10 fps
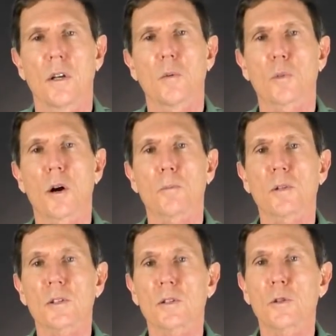
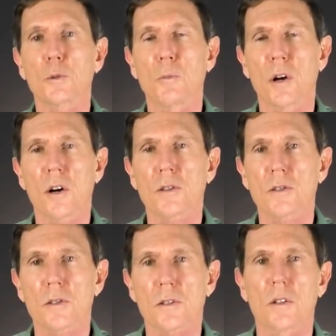improperly glued
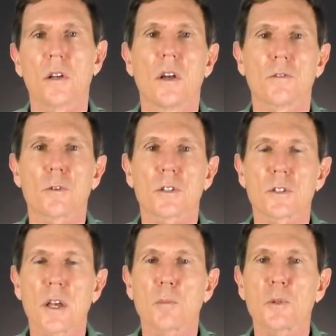parts, for
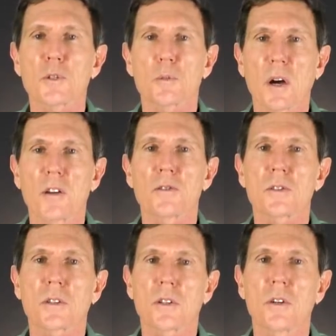example, spiders
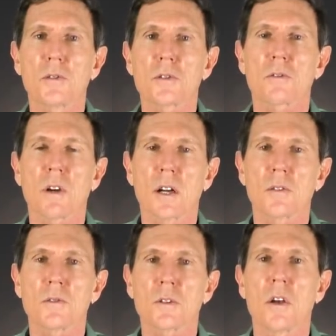and cone
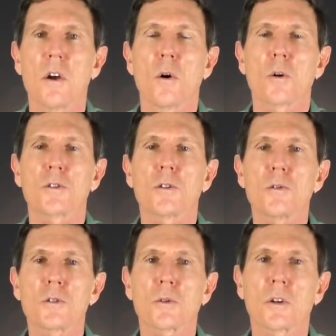surrounds, or too
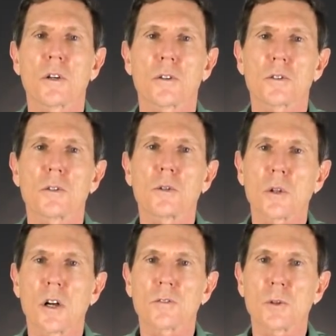short or too
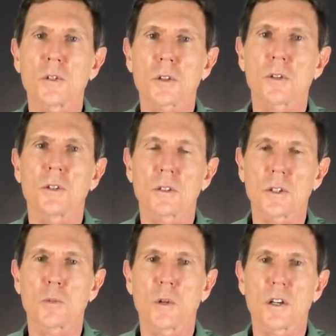long voice coil
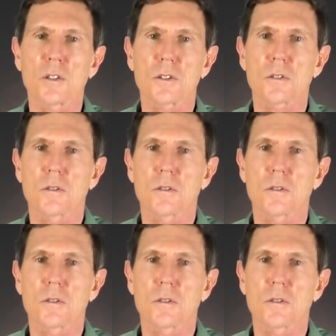lead wires.